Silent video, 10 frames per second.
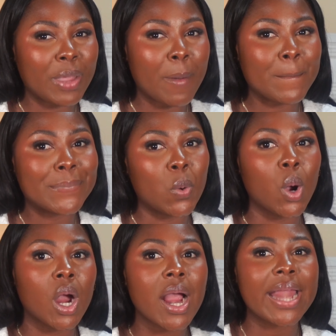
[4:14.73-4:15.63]
bit
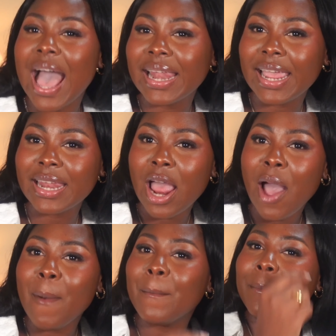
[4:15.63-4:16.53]
more I added
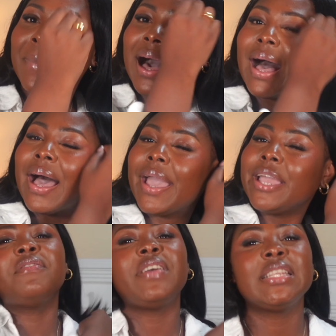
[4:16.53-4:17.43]

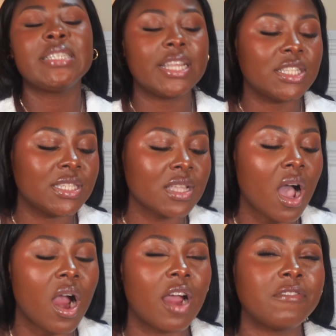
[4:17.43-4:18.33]
my vintage
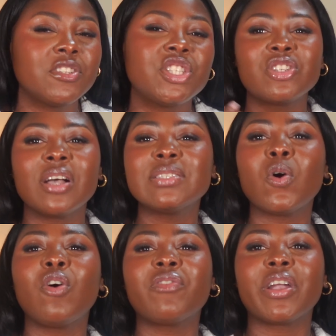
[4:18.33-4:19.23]
scarf
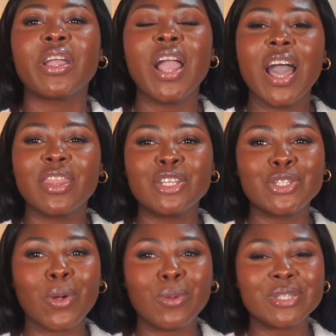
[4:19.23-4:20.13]
just over the
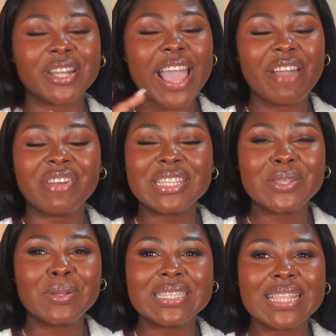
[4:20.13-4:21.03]
shoulder ever
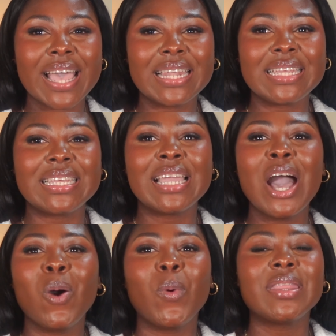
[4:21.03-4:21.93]
so slightly
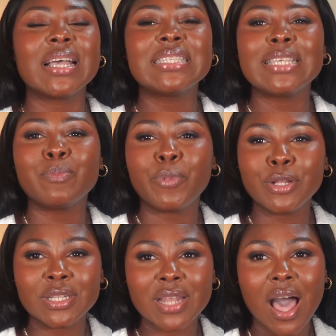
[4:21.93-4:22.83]
with a
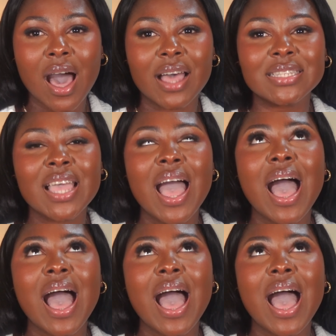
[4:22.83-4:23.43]
simple knot